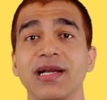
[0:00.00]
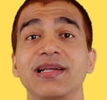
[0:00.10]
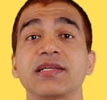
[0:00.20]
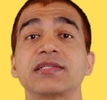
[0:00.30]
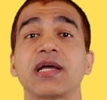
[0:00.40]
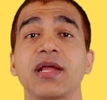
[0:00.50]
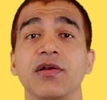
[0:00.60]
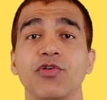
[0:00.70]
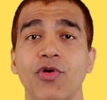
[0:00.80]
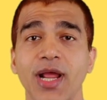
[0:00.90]

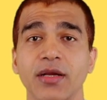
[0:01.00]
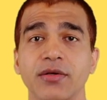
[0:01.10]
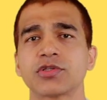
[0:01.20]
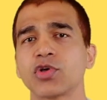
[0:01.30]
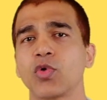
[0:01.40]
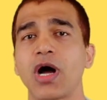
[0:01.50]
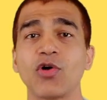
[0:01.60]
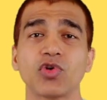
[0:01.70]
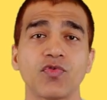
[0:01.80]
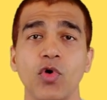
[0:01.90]
intestinal tract so
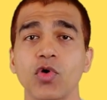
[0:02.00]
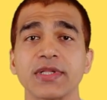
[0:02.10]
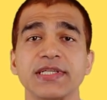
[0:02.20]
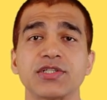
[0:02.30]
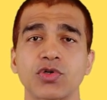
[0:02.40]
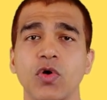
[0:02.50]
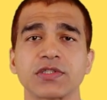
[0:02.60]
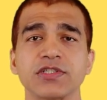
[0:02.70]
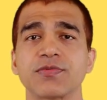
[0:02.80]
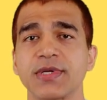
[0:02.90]
out of all these
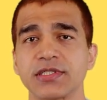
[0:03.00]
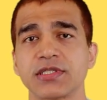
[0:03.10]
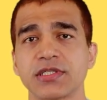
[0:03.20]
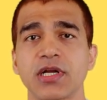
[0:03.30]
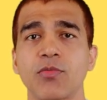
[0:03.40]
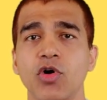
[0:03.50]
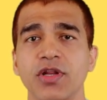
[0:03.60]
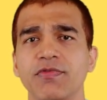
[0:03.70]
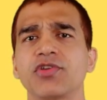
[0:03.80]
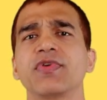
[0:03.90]
toxins present in our
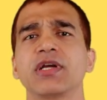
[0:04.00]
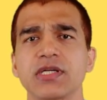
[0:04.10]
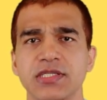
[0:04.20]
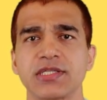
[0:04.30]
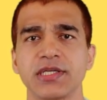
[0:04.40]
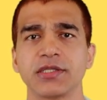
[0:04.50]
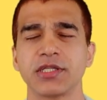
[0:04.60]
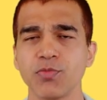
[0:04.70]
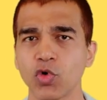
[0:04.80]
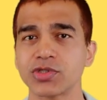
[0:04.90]
body which we can't see
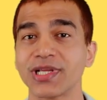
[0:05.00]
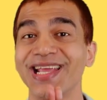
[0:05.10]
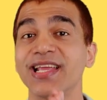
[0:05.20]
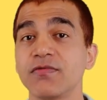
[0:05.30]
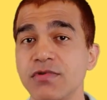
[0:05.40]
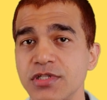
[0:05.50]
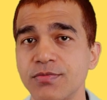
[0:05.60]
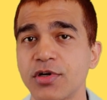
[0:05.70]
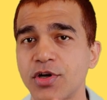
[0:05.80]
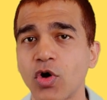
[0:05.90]
the most
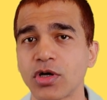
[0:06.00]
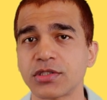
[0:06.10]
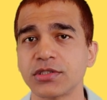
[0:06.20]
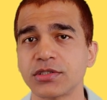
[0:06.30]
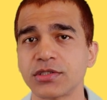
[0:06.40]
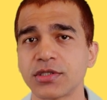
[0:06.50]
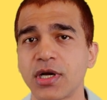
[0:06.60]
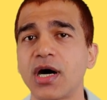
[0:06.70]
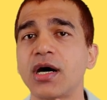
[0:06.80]
invisible toxins